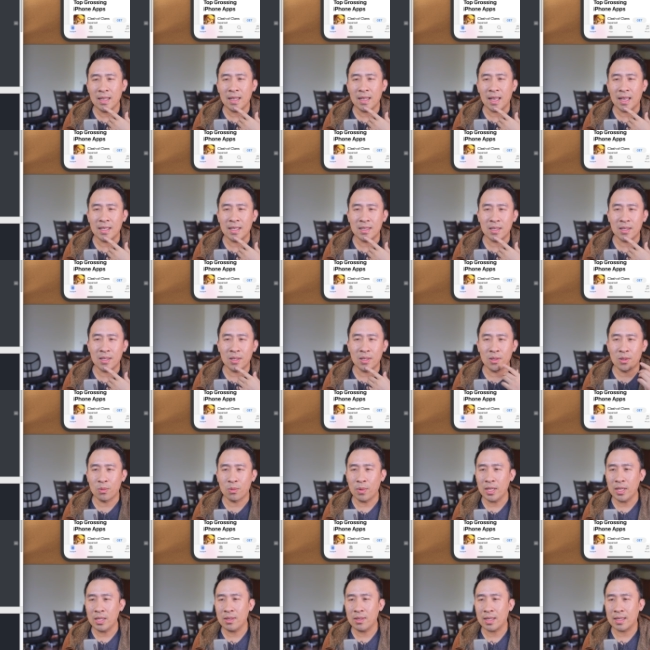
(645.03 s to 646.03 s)
And so
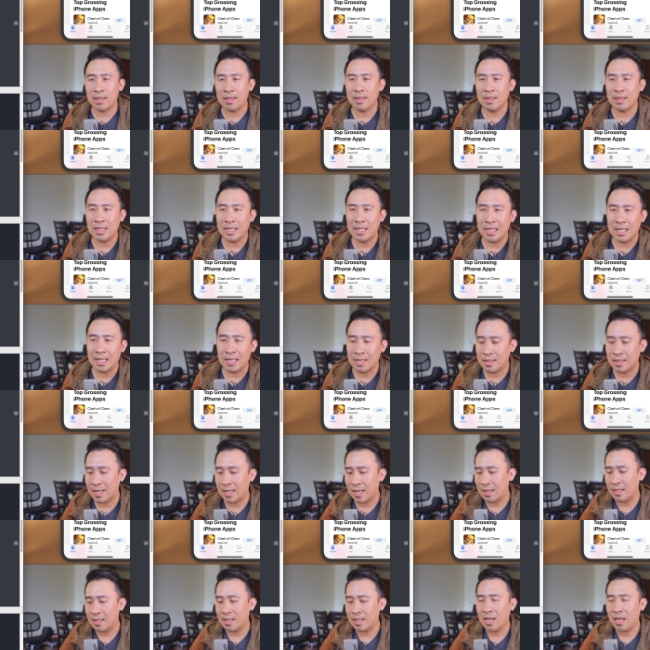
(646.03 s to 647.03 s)
what you can see is
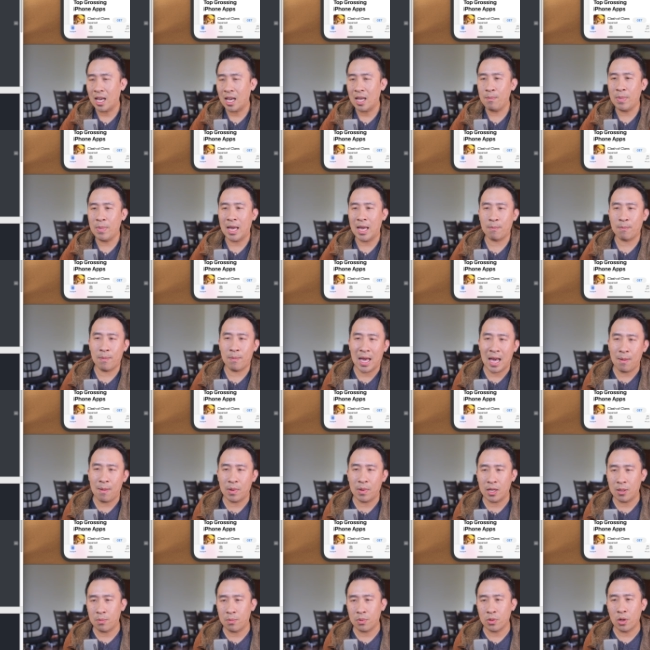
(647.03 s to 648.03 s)
that the compact map
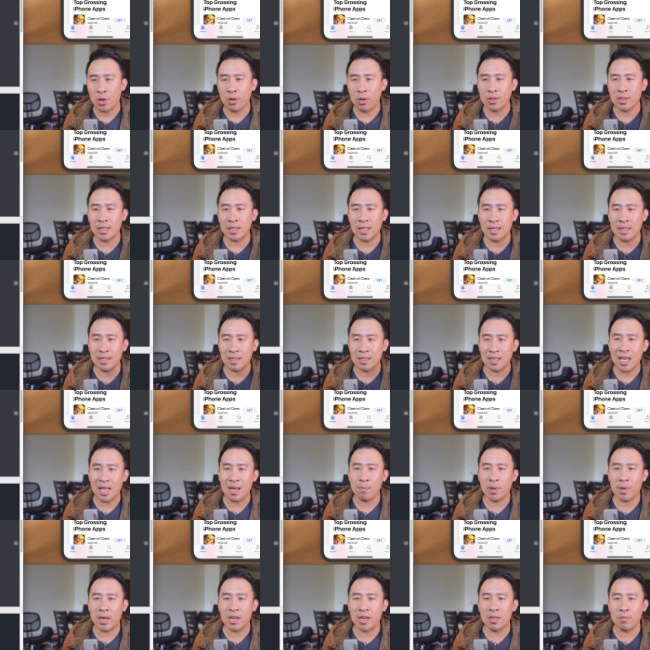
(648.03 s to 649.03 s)
approach is a lot
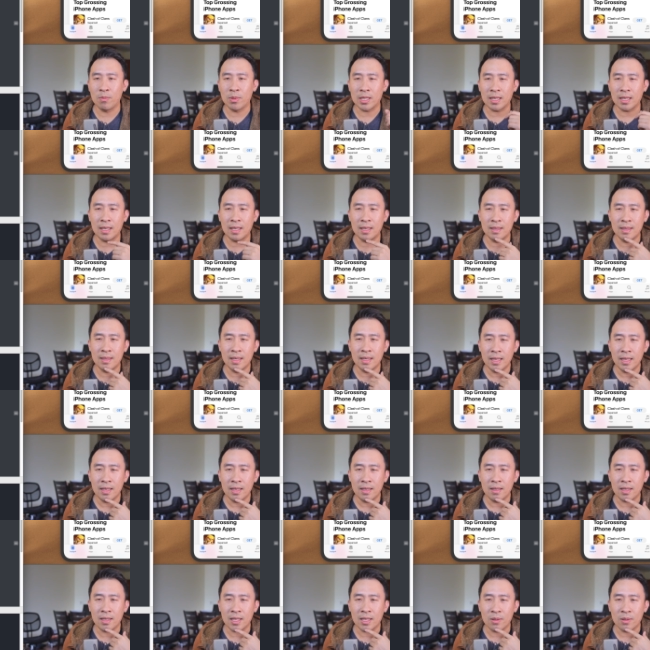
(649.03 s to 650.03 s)
better because
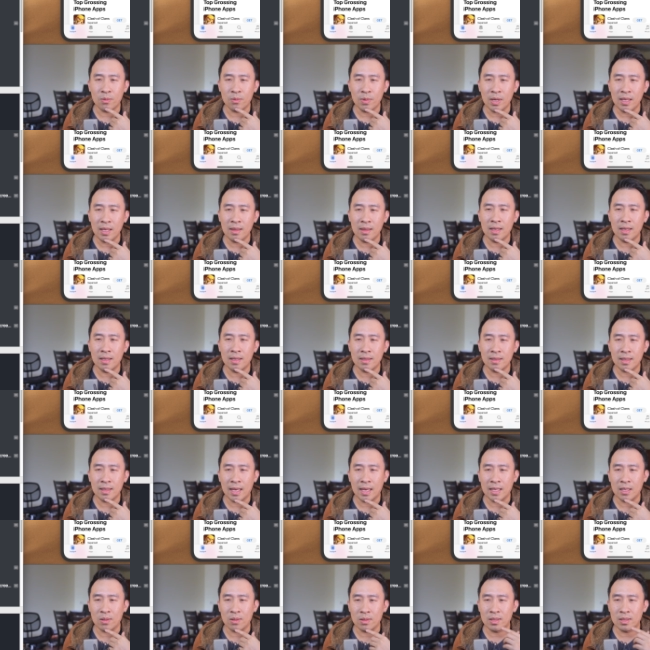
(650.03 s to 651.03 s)
you can run this and
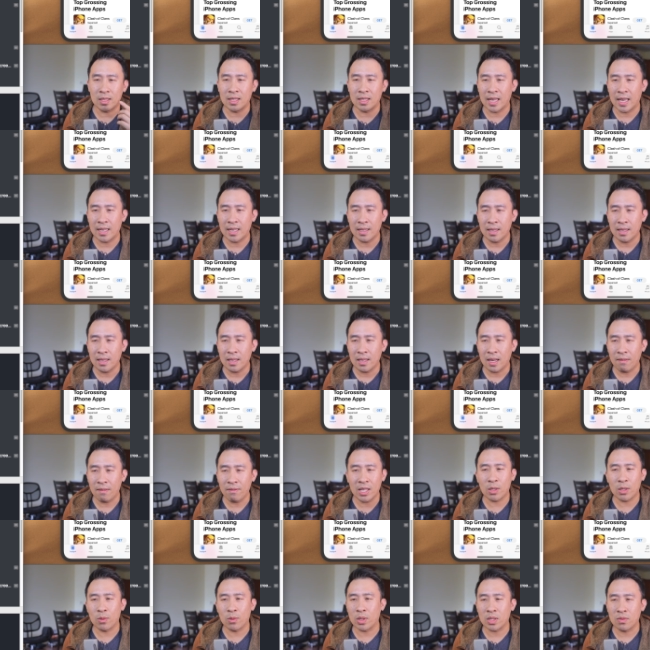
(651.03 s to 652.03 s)
you'll see that
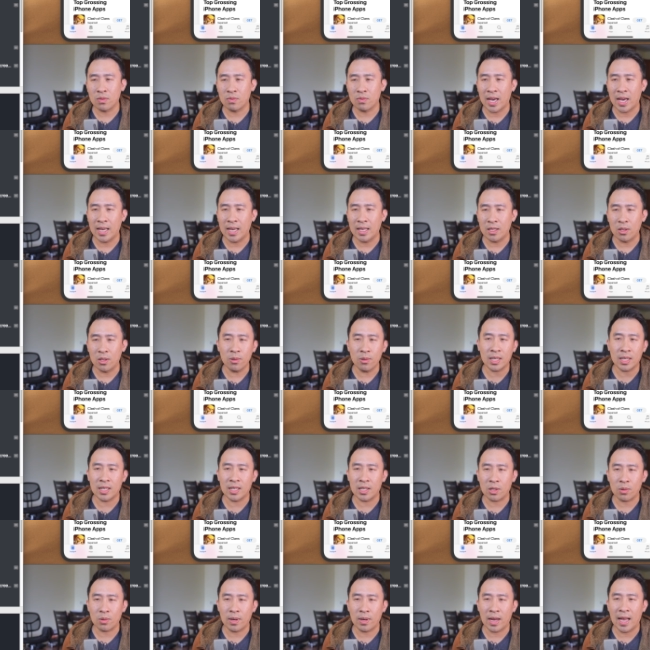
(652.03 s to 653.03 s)
everything works fine. You don't get a
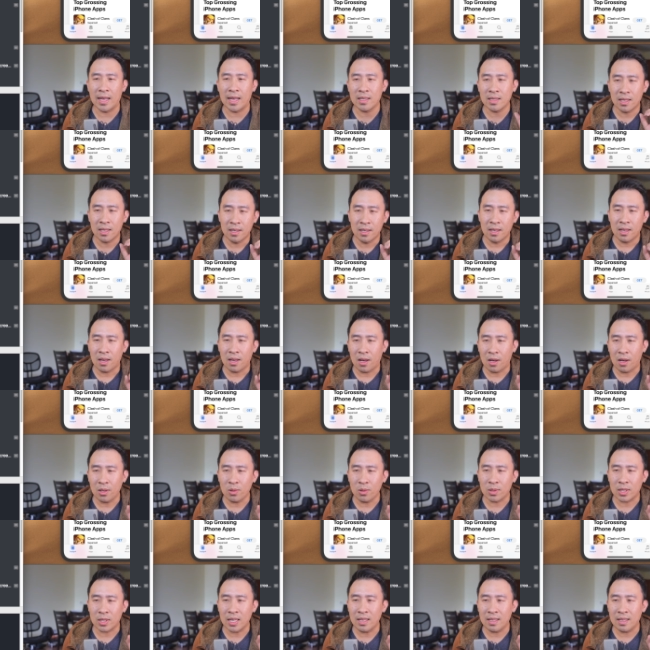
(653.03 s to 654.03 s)
crash. All you'll
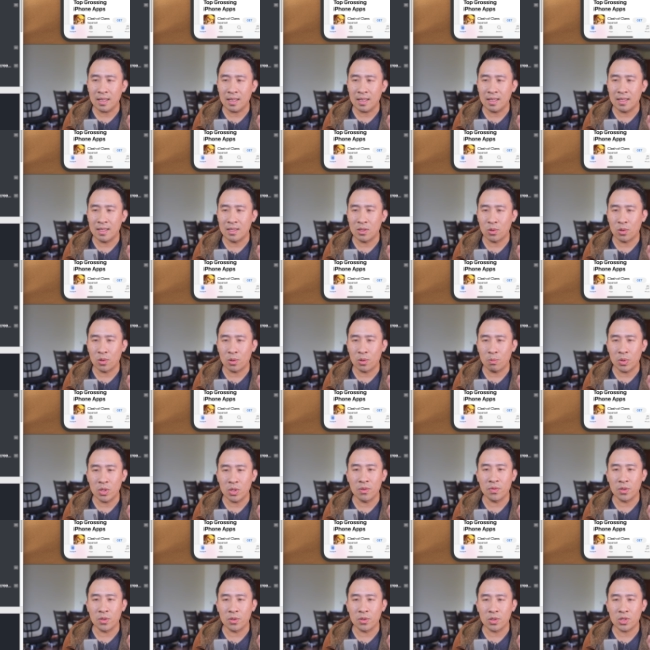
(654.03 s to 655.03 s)
get is your
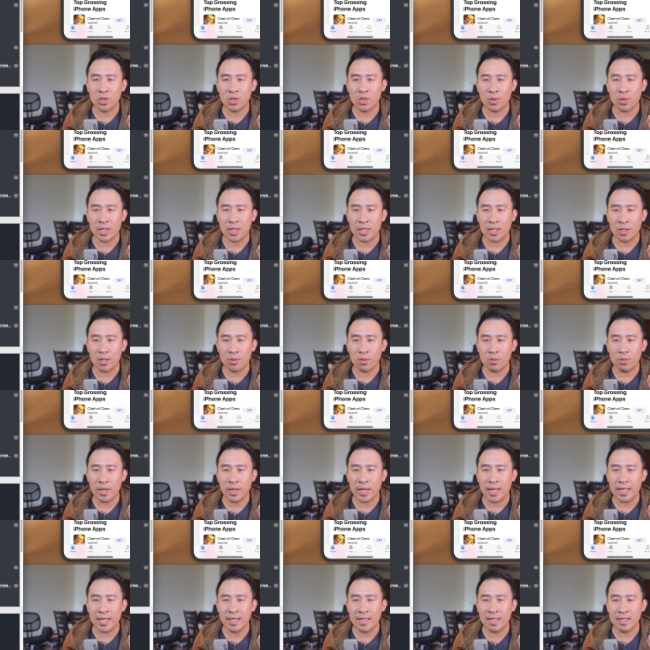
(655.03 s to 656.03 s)
beautiful string
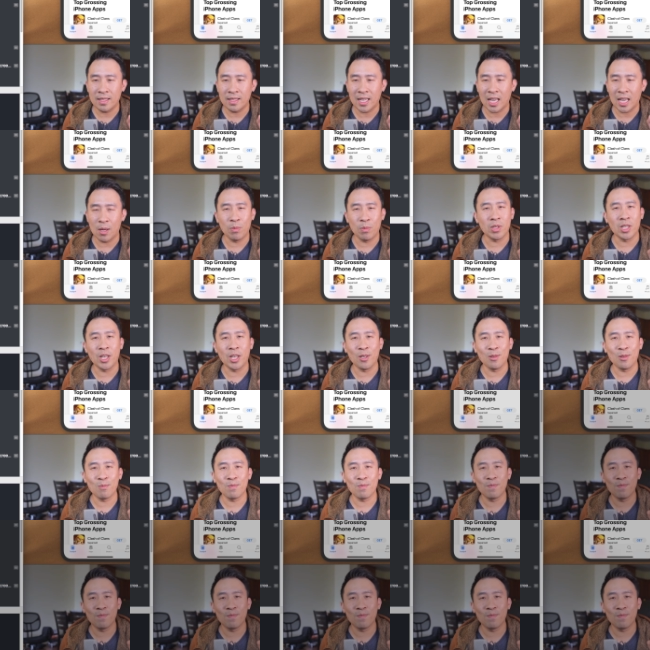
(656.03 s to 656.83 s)
array down below.